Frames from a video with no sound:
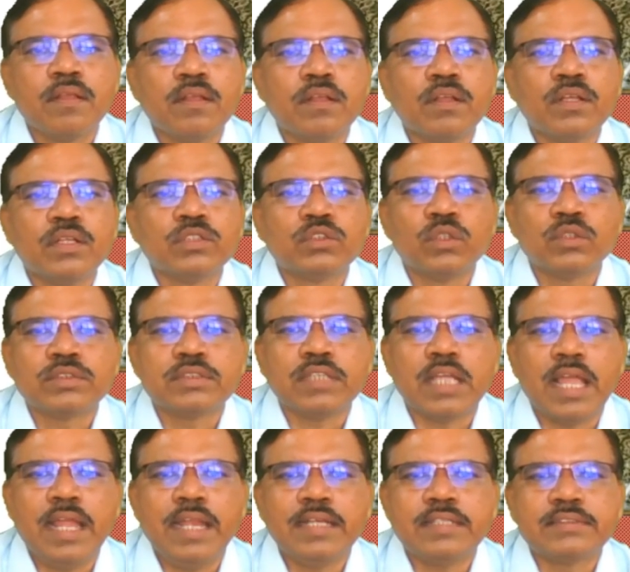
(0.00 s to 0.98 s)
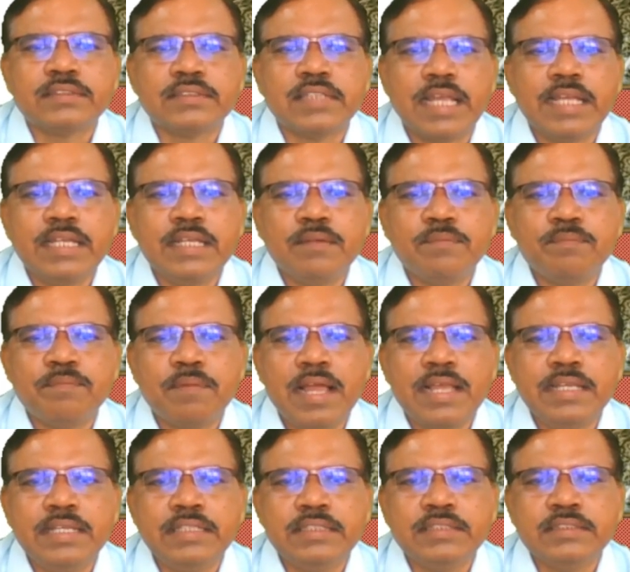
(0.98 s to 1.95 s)
So and sin
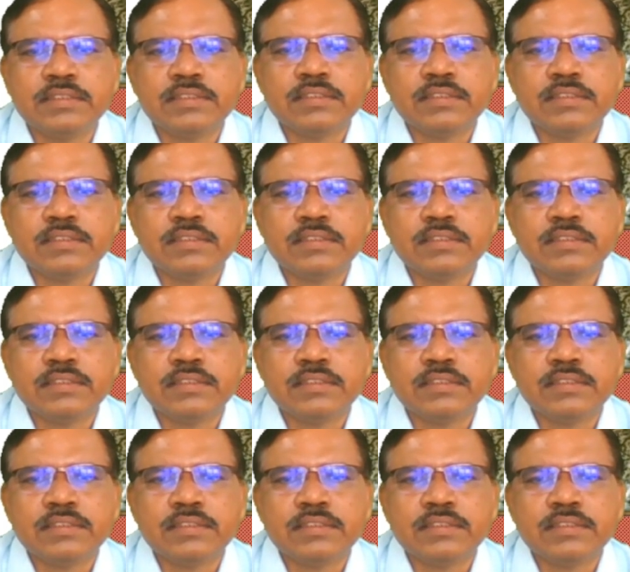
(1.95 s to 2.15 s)
pi is